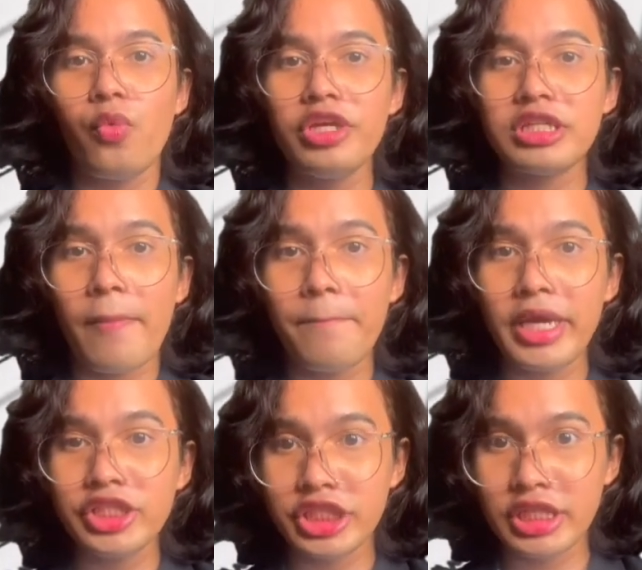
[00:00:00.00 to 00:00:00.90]
which
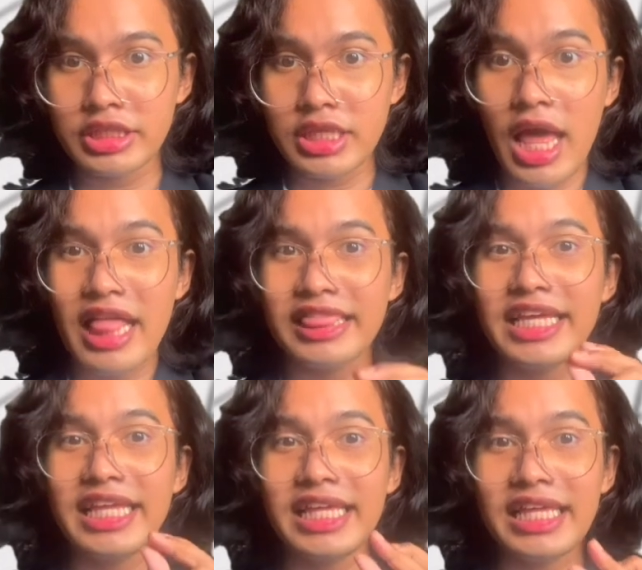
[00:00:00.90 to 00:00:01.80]
measures
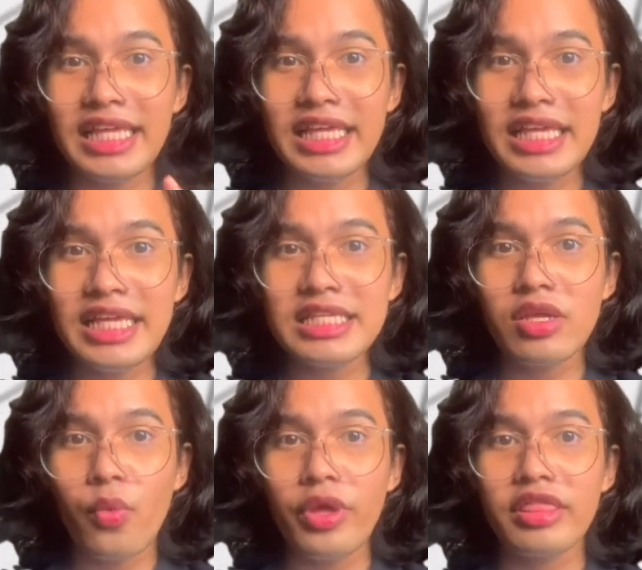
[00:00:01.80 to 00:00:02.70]
the
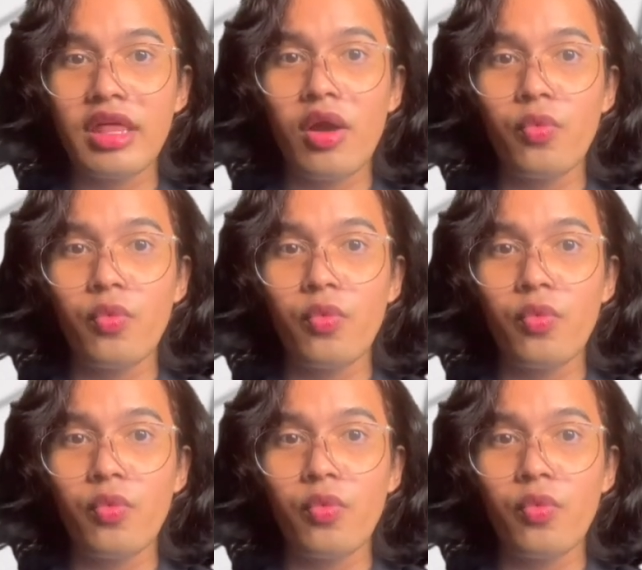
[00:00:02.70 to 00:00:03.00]
ease with